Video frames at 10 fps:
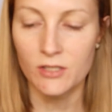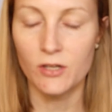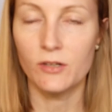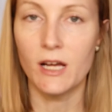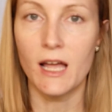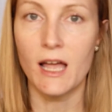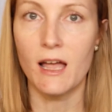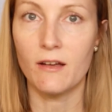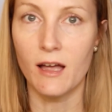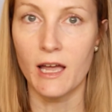So
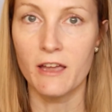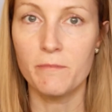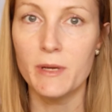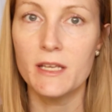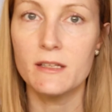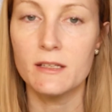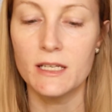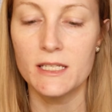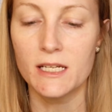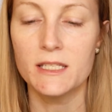I have been
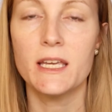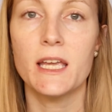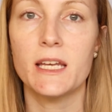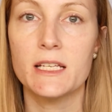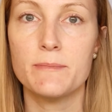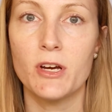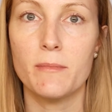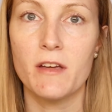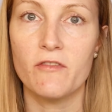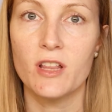conducting an
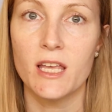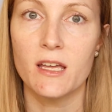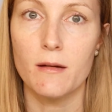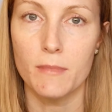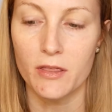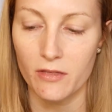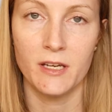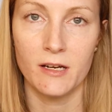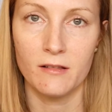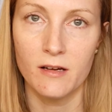experiment for like a month.
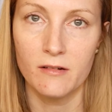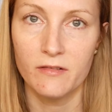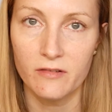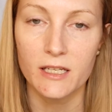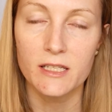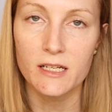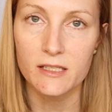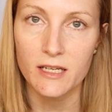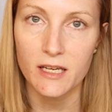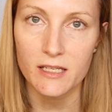You gotta love
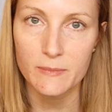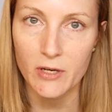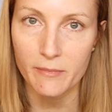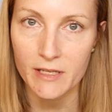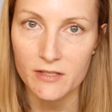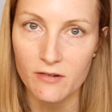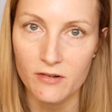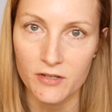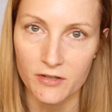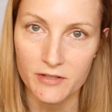conducting experiments
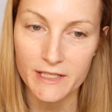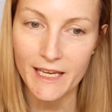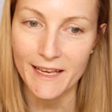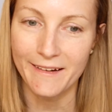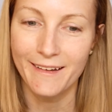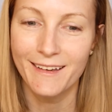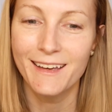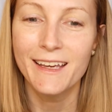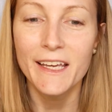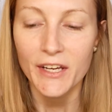on your own skin.
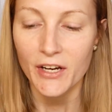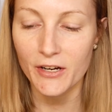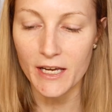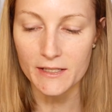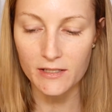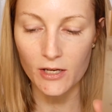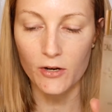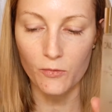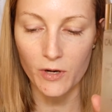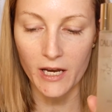Okay,
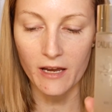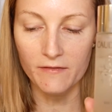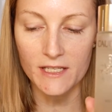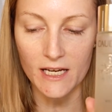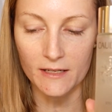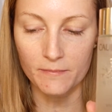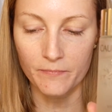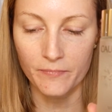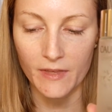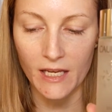so what I have done
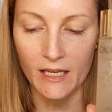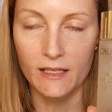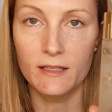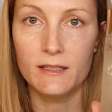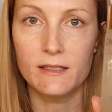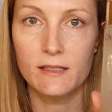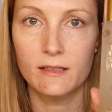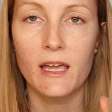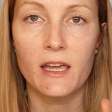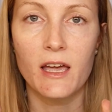is
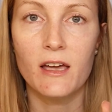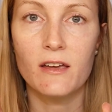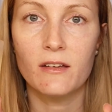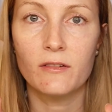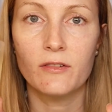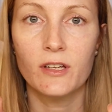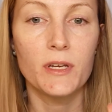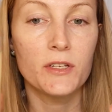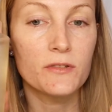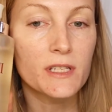I have
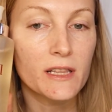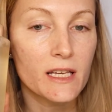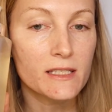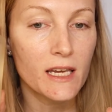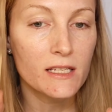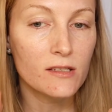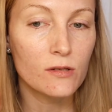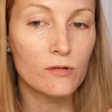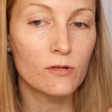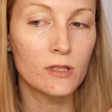been using the
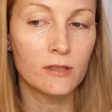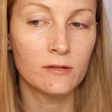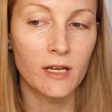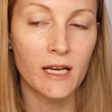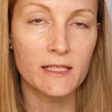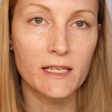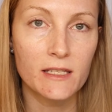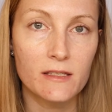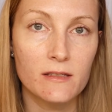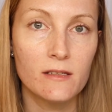SK2
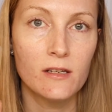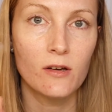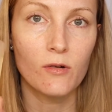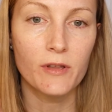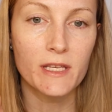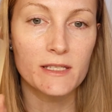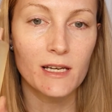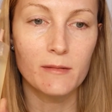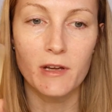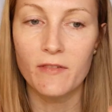essence on this
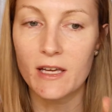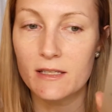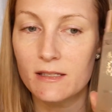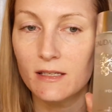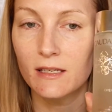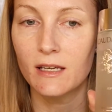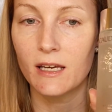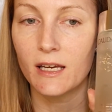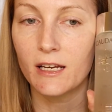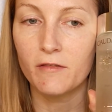side of my face,
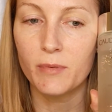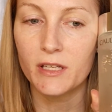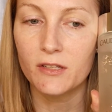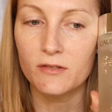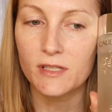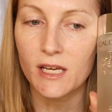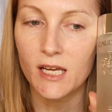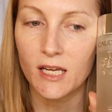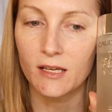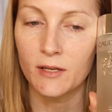and I've been
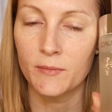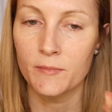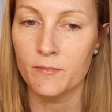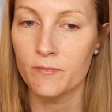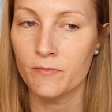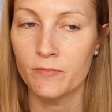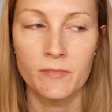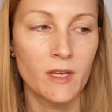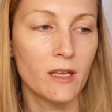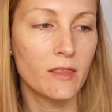using
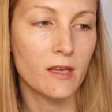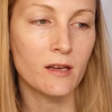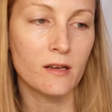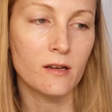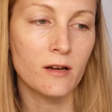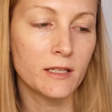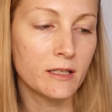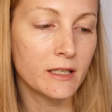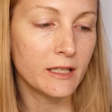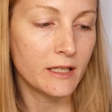the
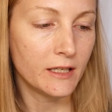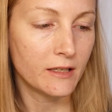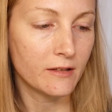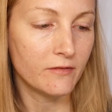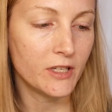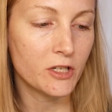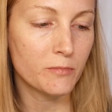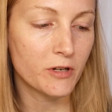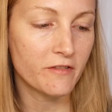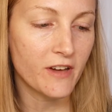Caudalie
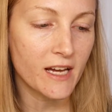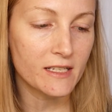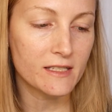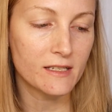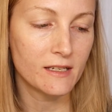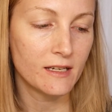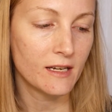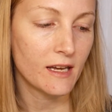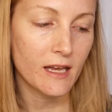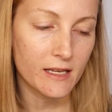Vinoperfect
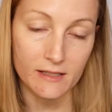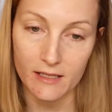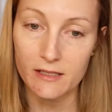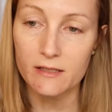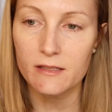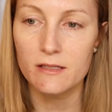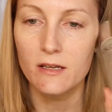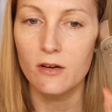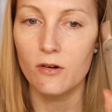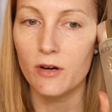essence
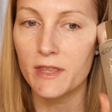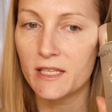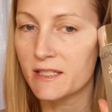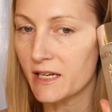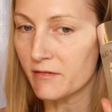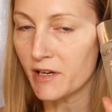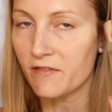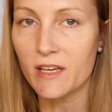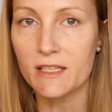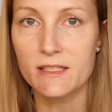on this side of my
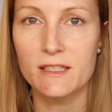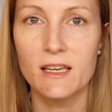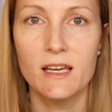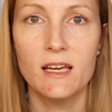face.